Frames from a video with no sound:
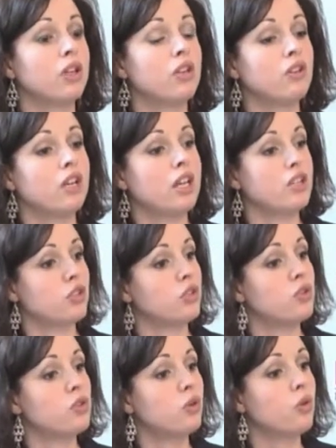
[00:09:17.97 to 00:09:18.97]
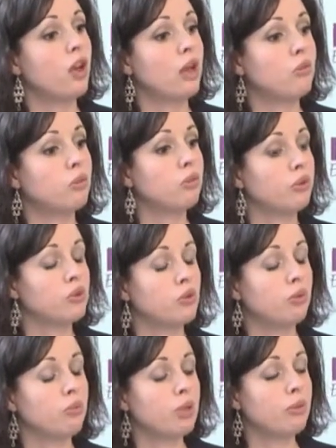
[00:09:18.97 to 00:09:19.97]
in relation
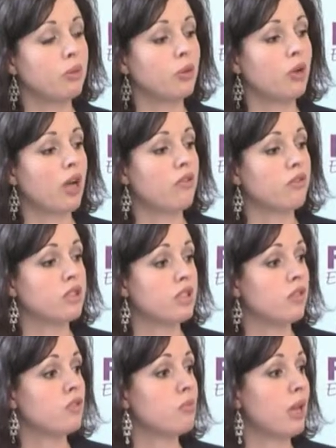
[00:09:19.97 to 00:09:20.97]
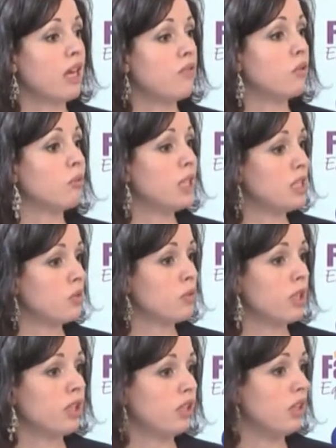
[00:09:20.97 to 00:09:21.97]
to people who have received pay for
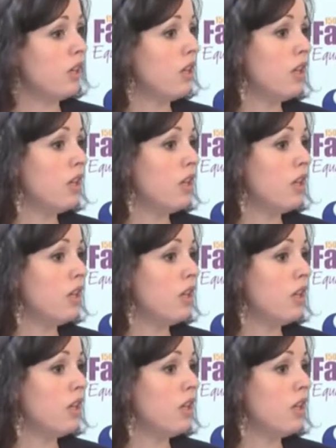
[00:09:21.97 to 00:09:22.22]
piecework